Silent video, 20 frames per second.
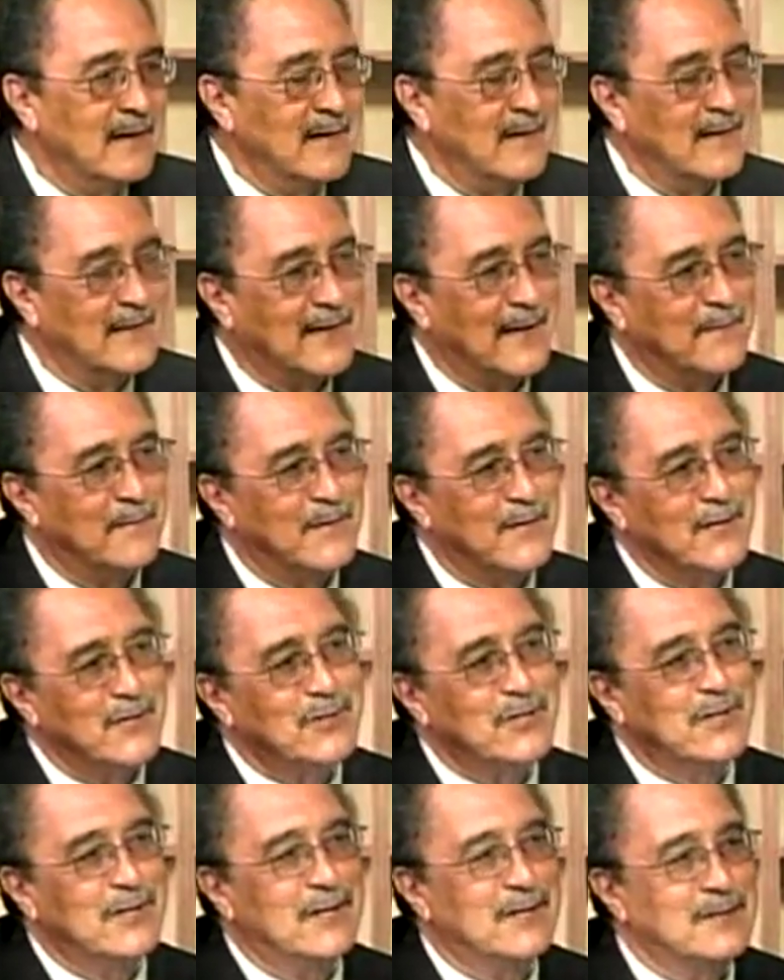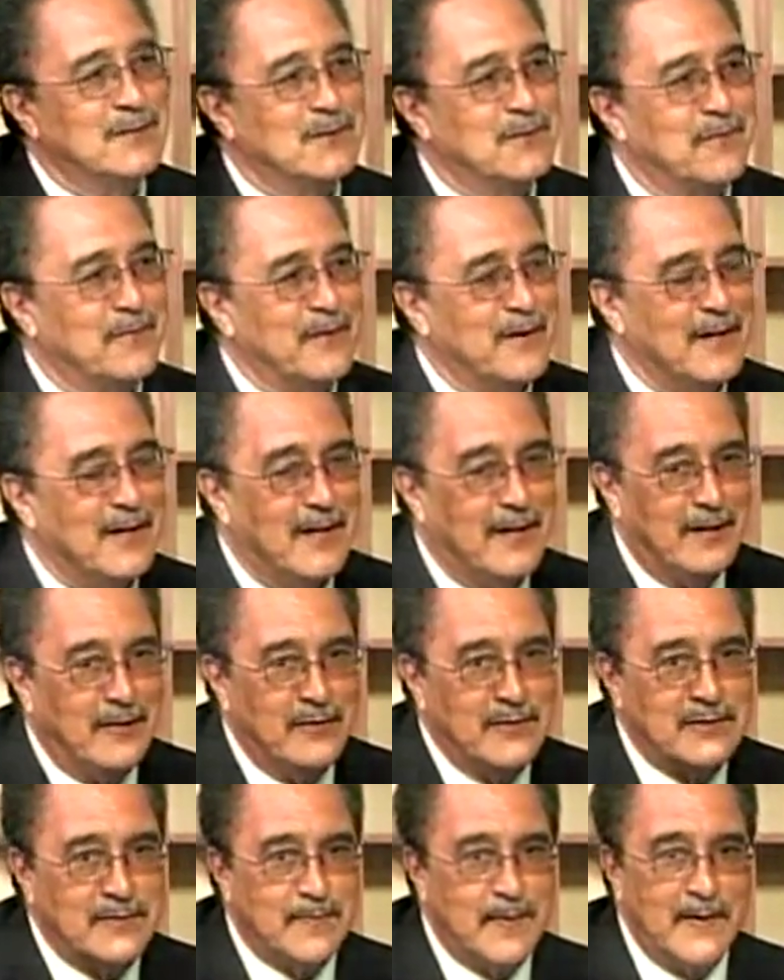temptation is to feel that the
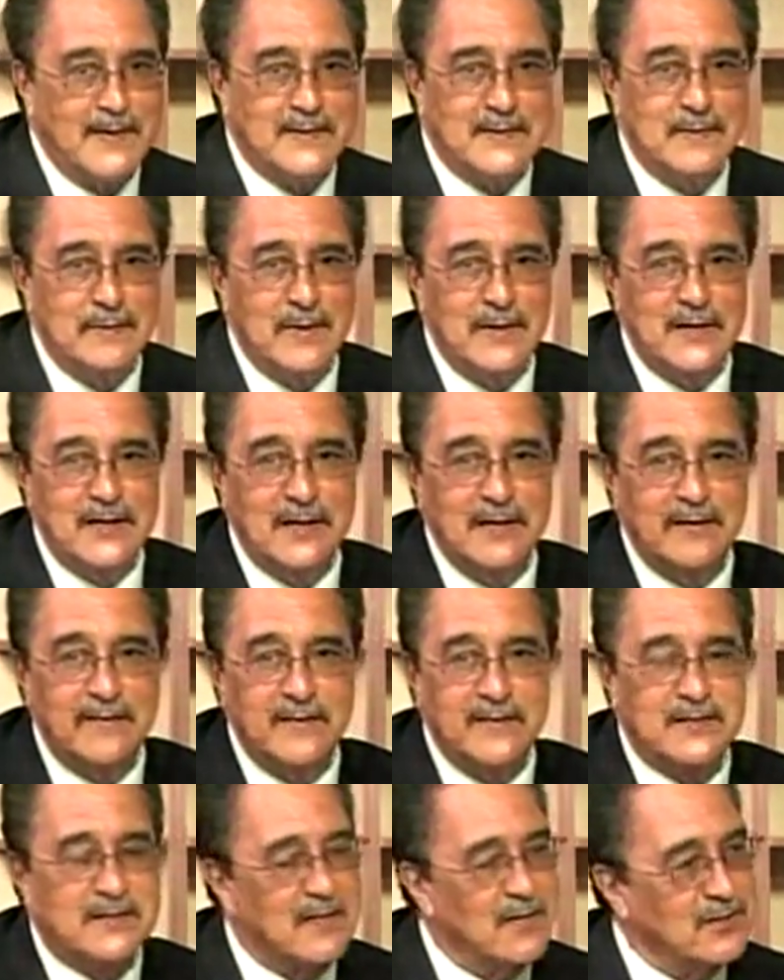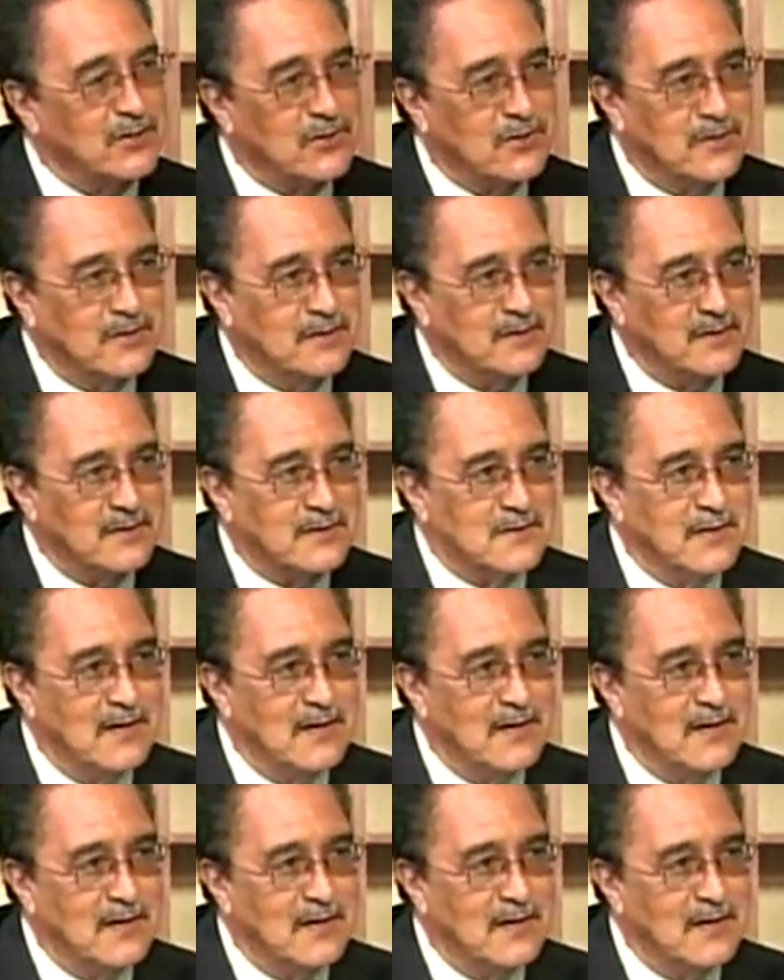responsibility of discussions